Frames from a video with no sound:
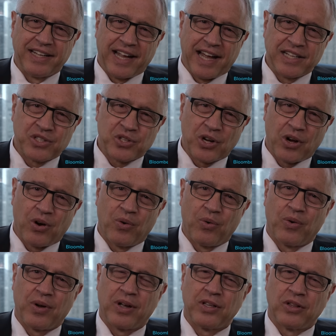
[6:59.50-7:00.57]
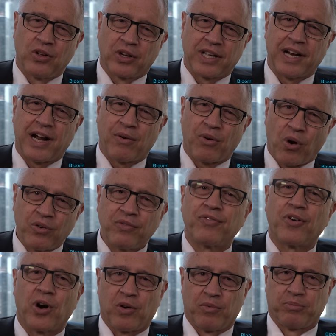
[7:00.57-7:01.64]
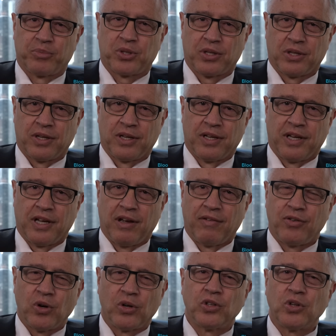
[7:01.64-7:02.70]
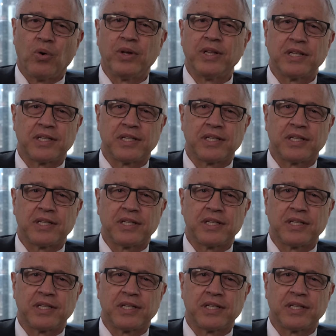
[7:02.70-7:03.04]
And so look at our own firms. If you're doing